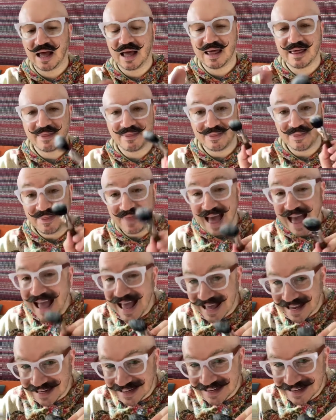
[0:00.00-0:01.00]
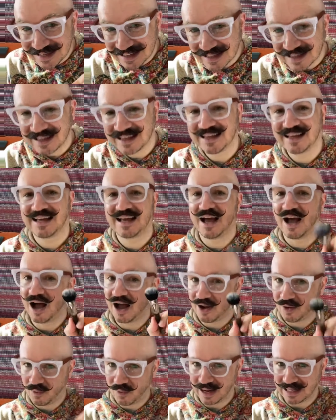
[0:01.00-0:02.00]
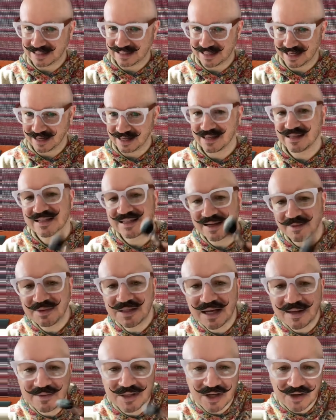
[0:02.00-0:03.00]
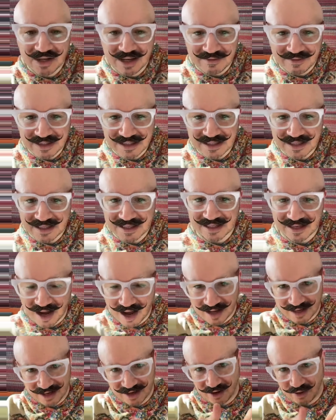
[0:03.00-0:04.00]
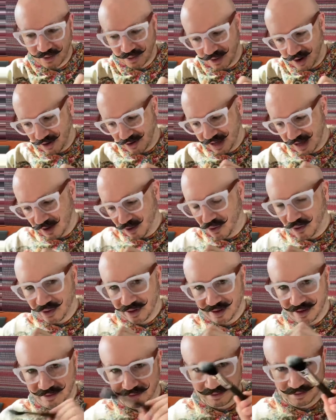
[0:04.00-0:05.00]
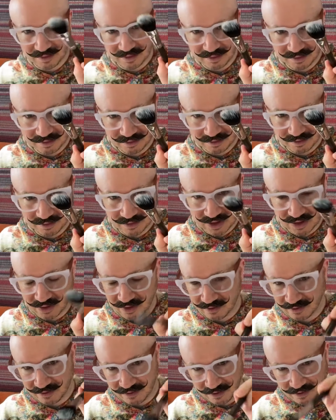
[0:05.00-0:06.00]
Then I wet it. Sometimes I'll leave it to the side and I'll get all of them sort of